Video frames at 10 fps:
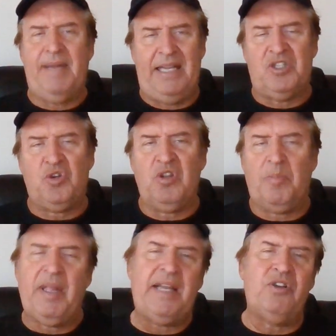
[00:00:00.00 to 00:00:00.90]
I
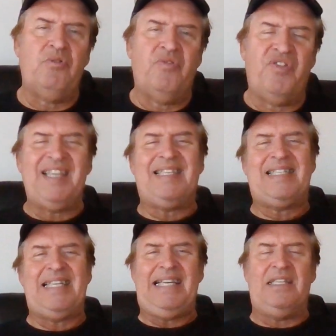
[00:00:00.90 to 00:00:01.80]
certainly plan to.
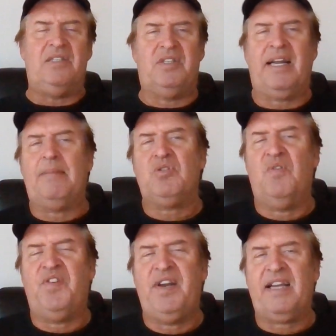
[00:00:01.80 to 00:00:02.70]
This is Doug
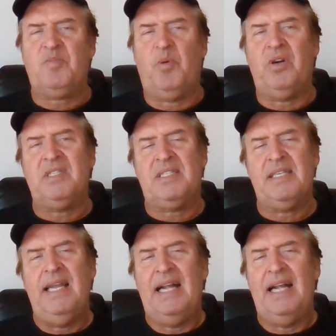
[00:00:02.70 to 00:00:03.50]
Upstone for Doc Sports.